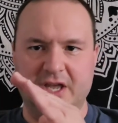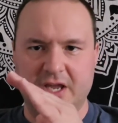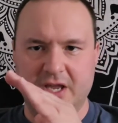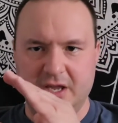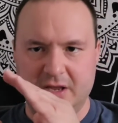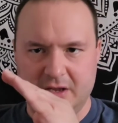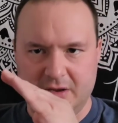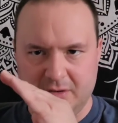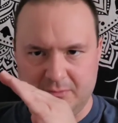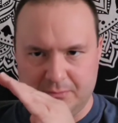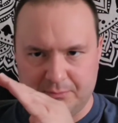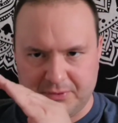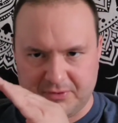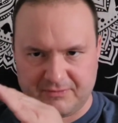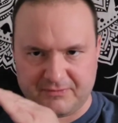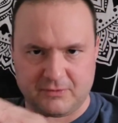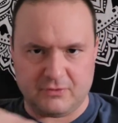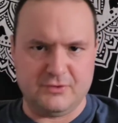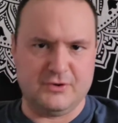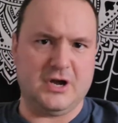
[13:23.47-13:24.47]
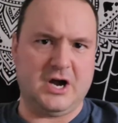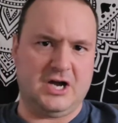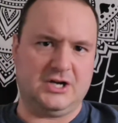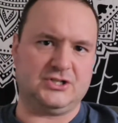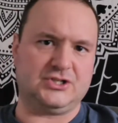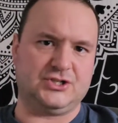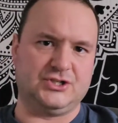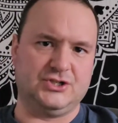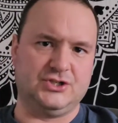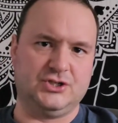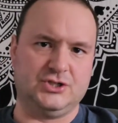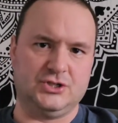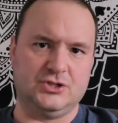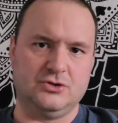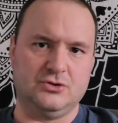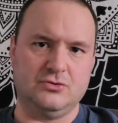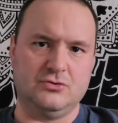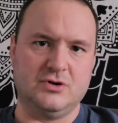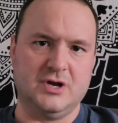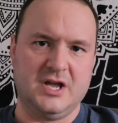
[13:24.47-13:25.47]
they prefer not to
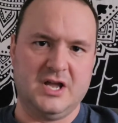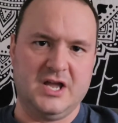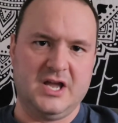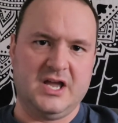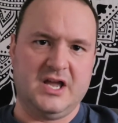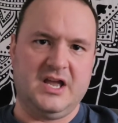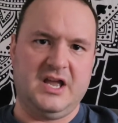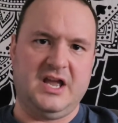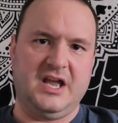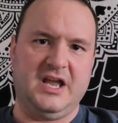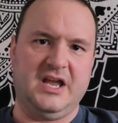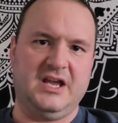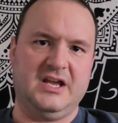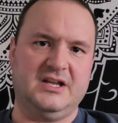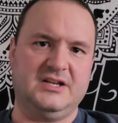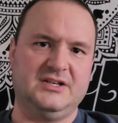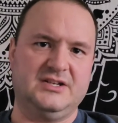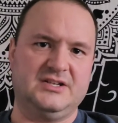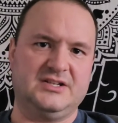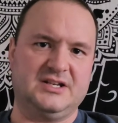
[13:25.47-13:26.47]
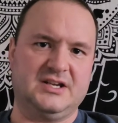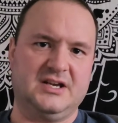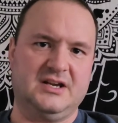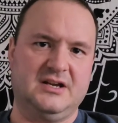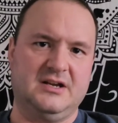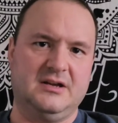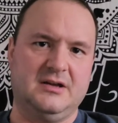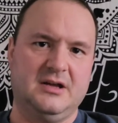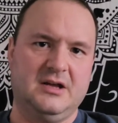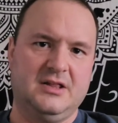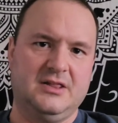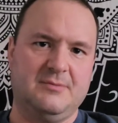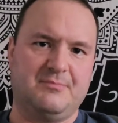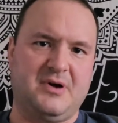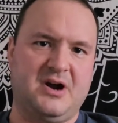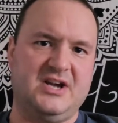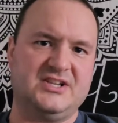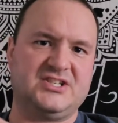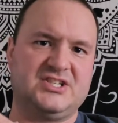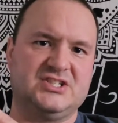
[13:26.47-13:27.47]
do, and uh, the
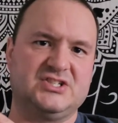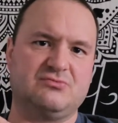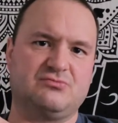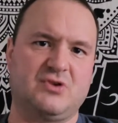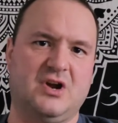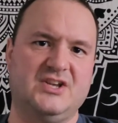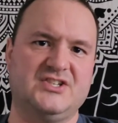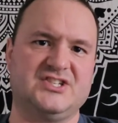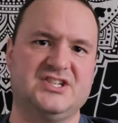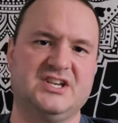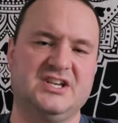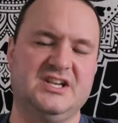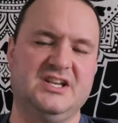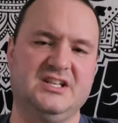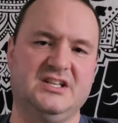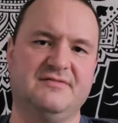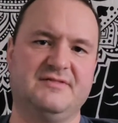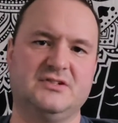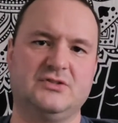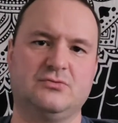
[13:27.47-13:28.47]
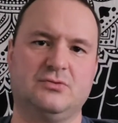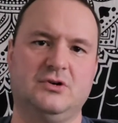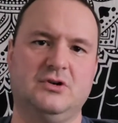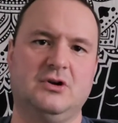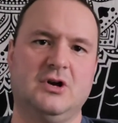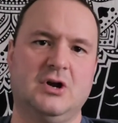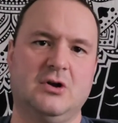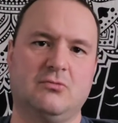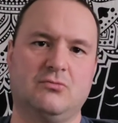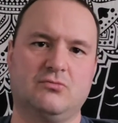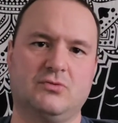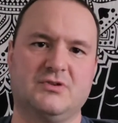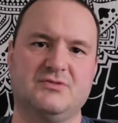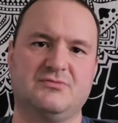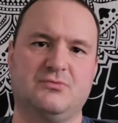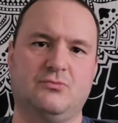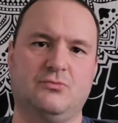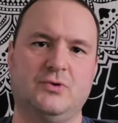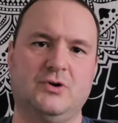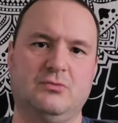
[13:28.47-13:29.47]
Pisces rising individual
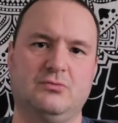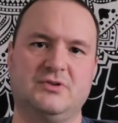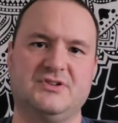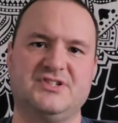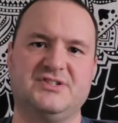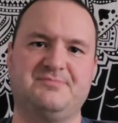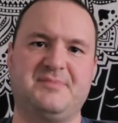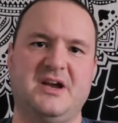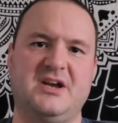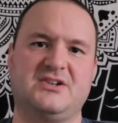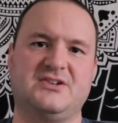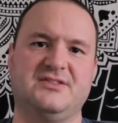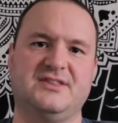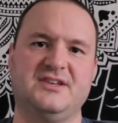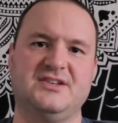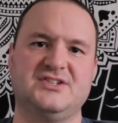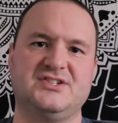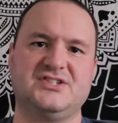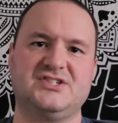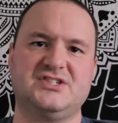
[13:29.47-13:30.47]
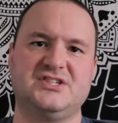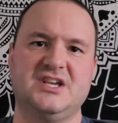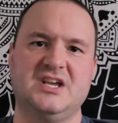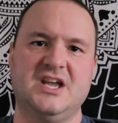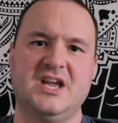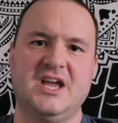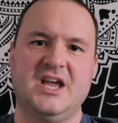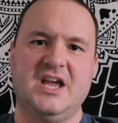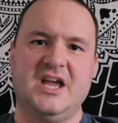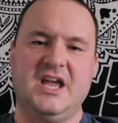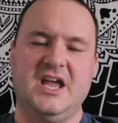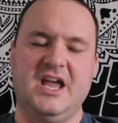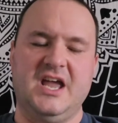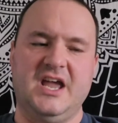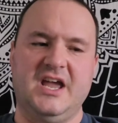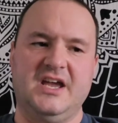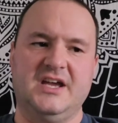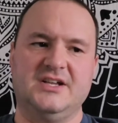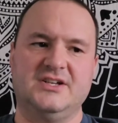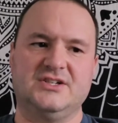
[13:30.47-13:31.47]
re will respect this.
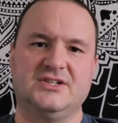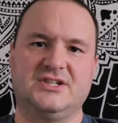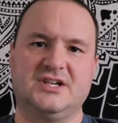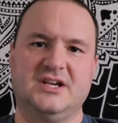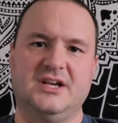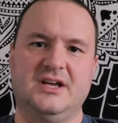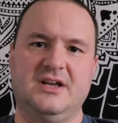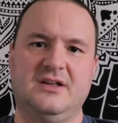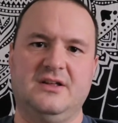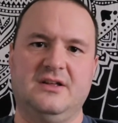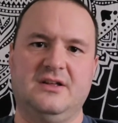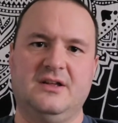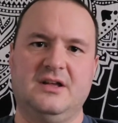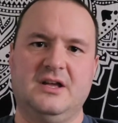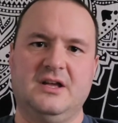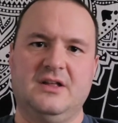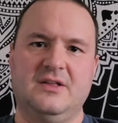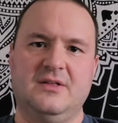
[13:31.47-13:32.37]
And uh,